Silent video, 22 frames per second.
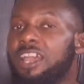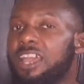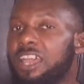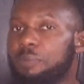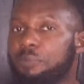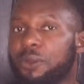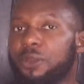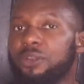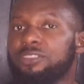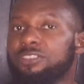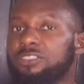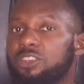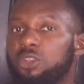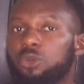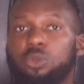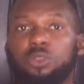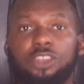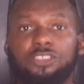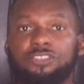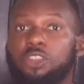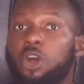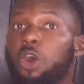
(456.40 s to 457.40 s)
a person who
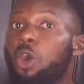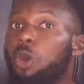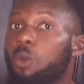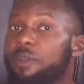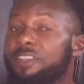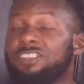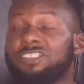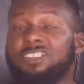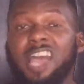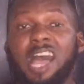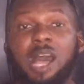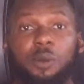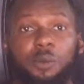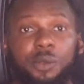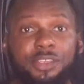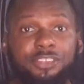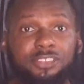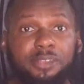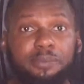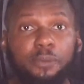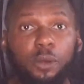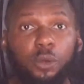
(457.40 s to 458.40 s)
does not always shower
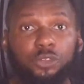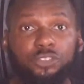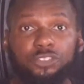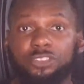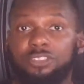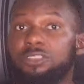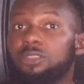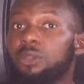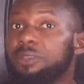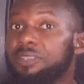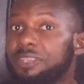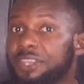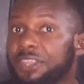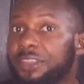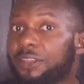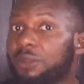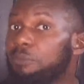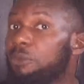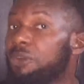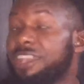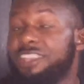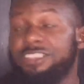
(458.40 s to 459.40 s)
his emotions on the
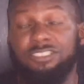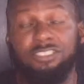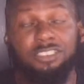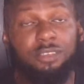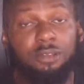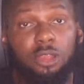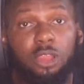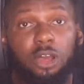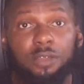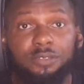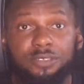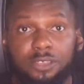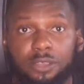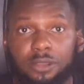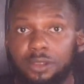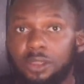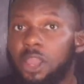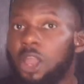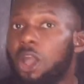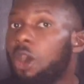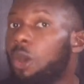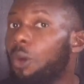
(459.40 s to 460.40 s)
girl, but he still loves
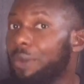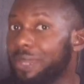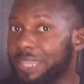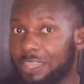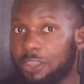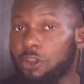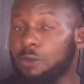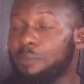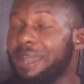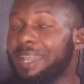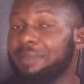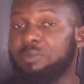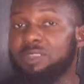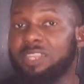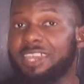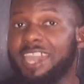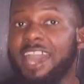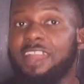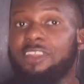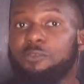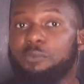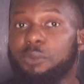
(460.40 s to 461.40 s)
her. Or a girl might be
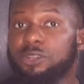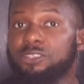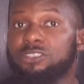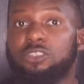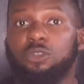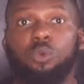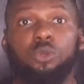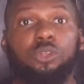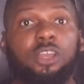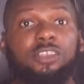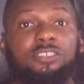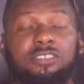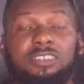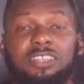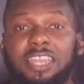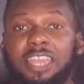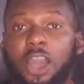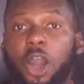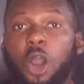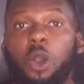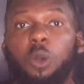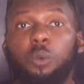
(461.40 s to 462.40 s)
the kind of person who
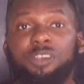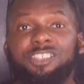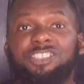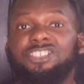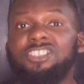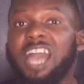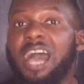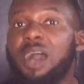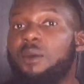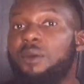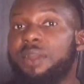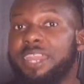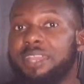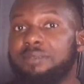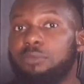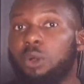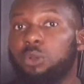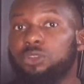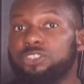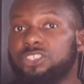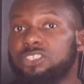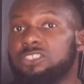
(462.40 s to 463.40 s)
doesn't always shower
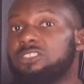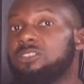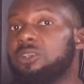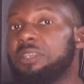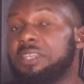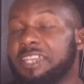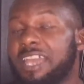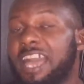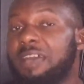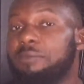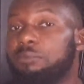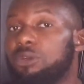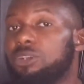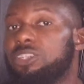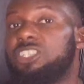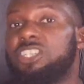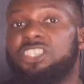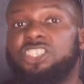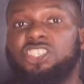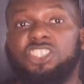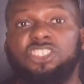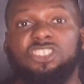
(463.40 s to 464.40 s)
emotions on the guy,
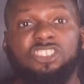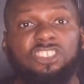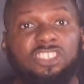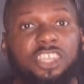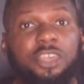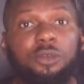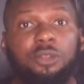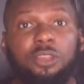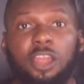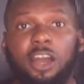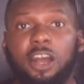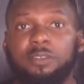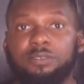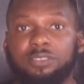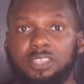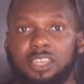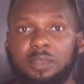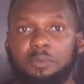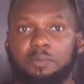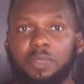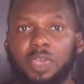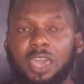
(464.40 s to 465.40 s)
but she still loves
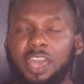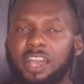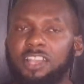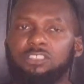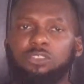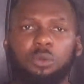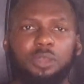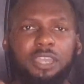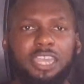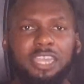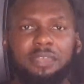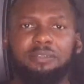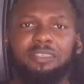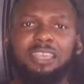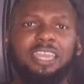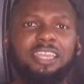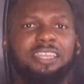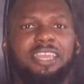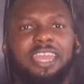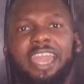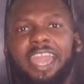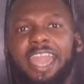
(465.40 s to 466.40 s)
him. So
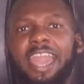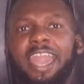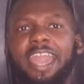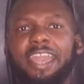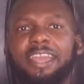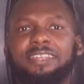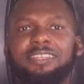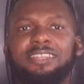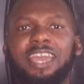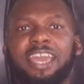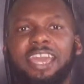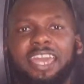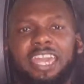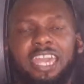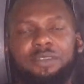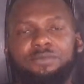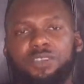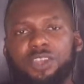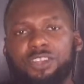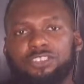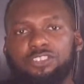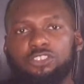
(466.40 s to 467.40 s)
in the end,
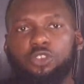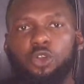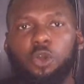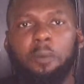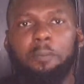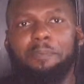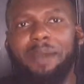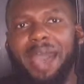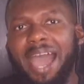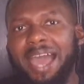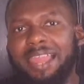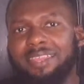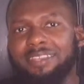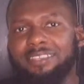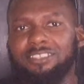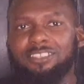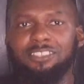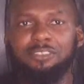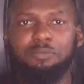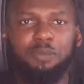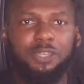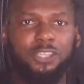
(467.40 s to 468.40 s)
if there's no
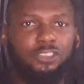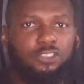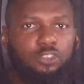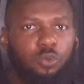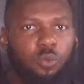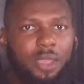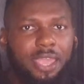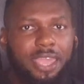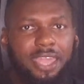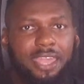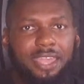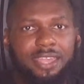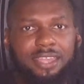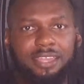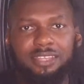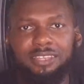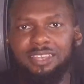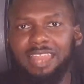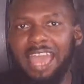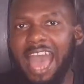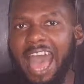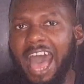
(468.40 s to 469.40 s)
balance
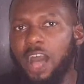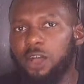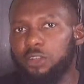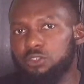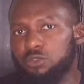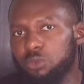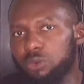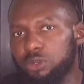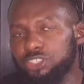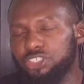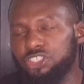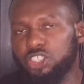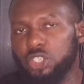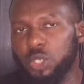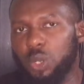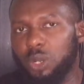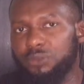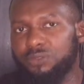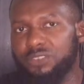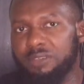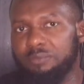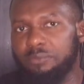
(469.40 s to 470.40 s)
between outward
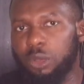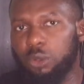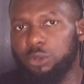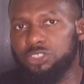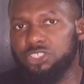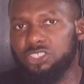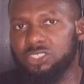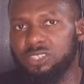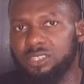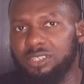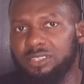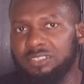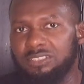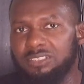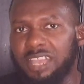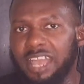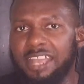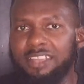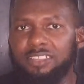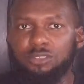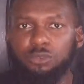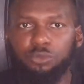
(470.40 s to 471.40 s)
show of emotions
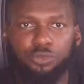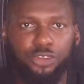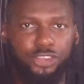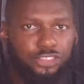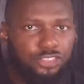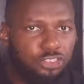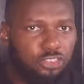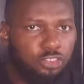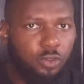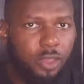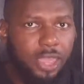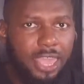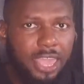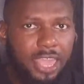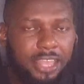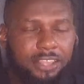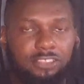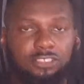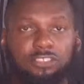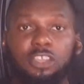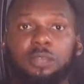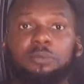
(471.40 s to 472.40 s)
and
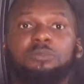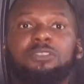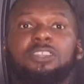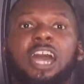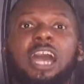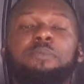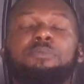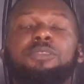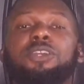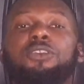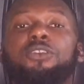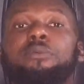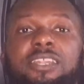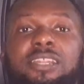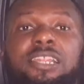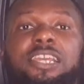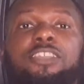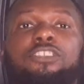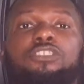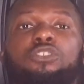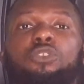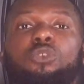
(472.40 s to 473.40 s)
restraint, sometimes it could
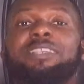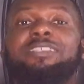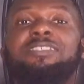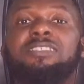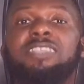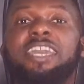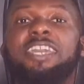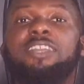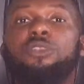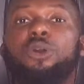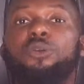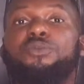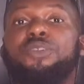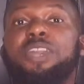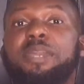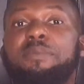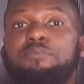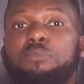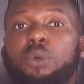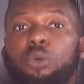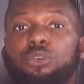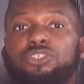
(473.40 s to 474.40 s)
lead to a state of
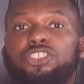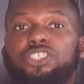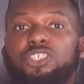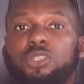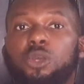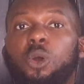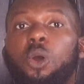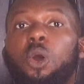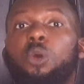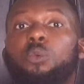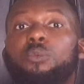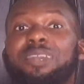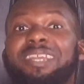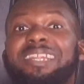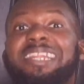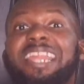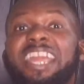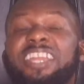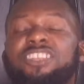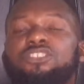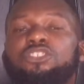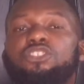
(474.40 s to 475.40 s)
emotional or
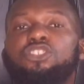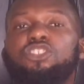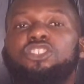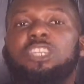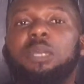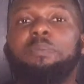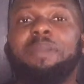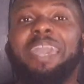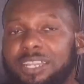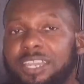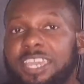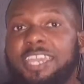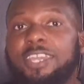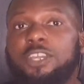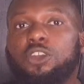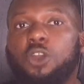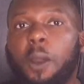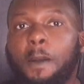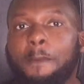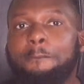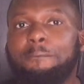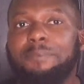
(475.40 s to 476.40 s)
relationship
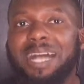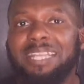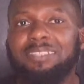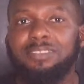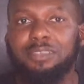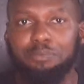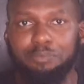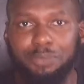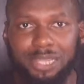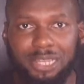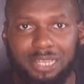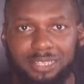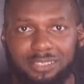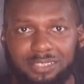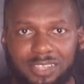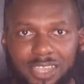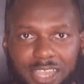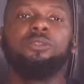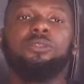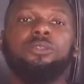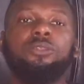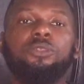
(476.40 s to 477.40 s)

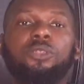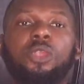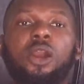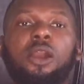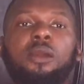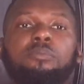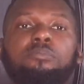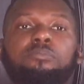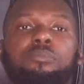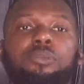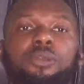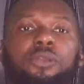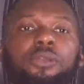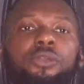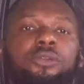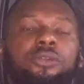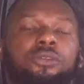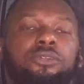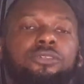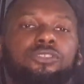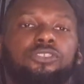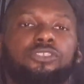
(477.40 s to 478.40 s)
incompatibility.
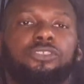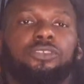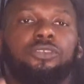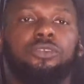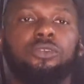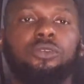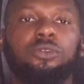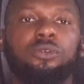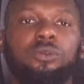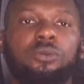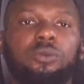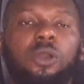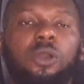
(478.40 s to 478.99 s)
Number two,